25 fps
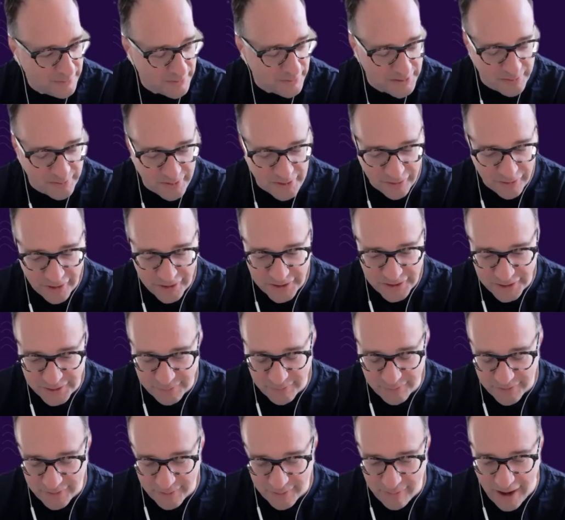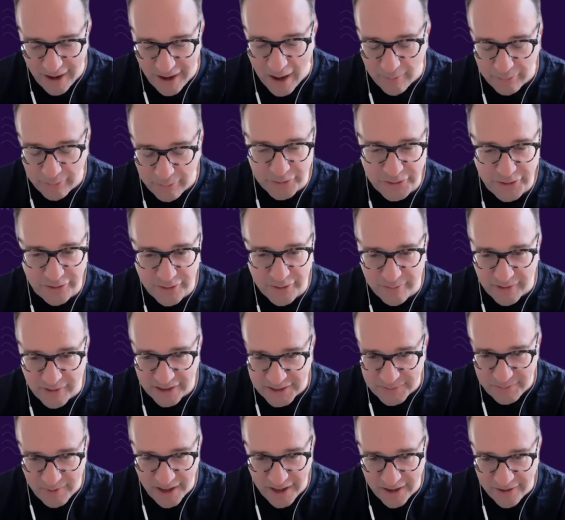some integrations with the Amplitude and
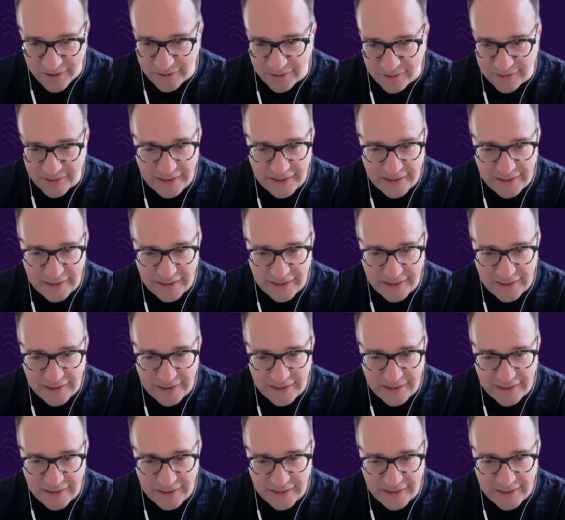Mixpanel.